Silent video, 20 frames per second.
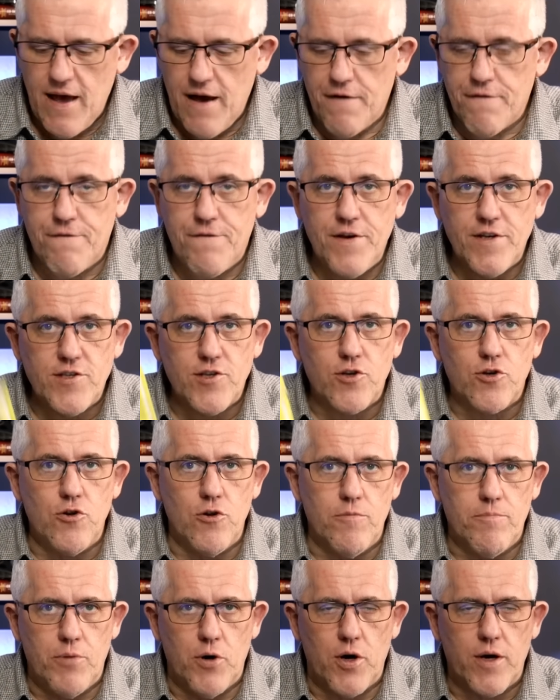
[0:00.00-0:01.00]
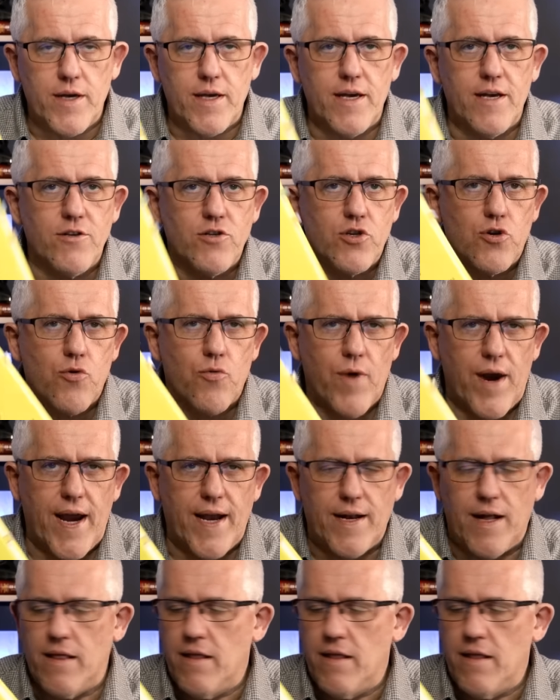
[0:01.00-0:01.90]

A physical book is great.